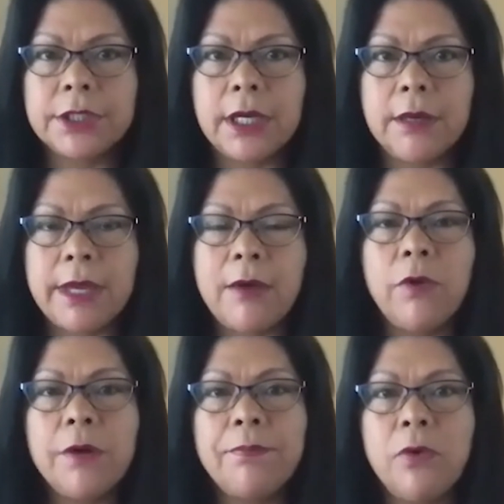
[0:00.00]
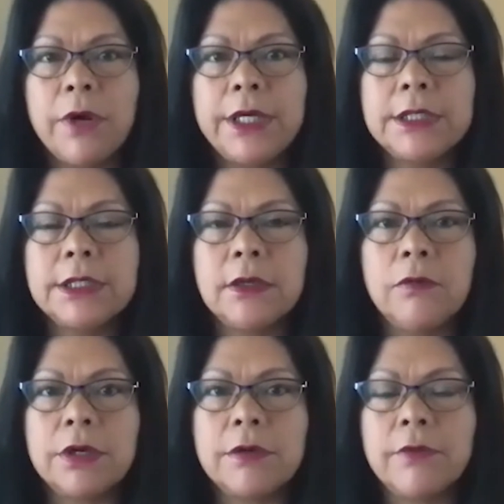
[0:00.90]
at what point
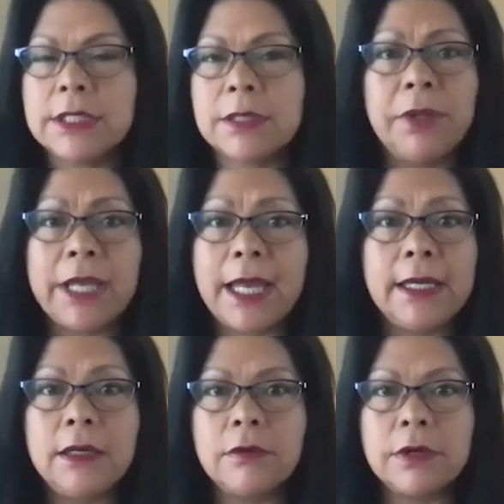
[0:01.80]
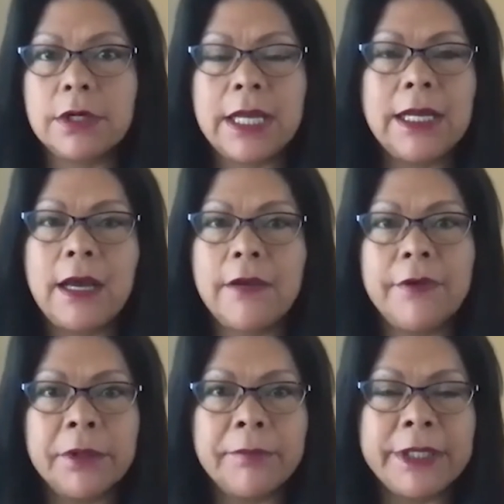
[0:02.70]
was the planning or any kind of
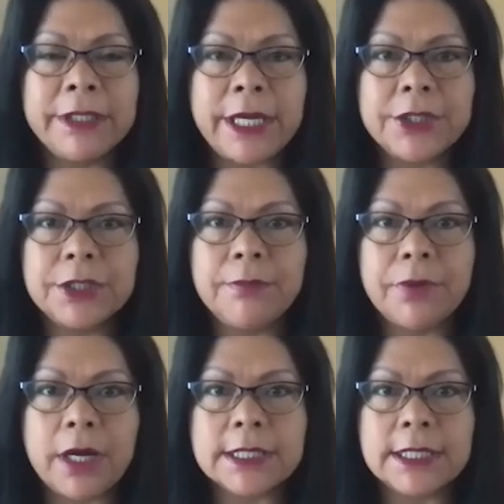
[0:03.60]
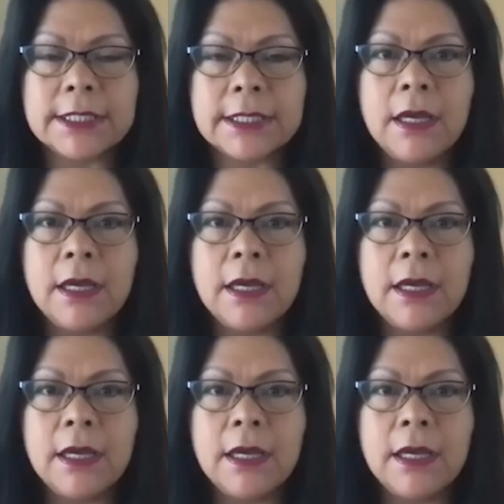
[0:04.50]
implementation and process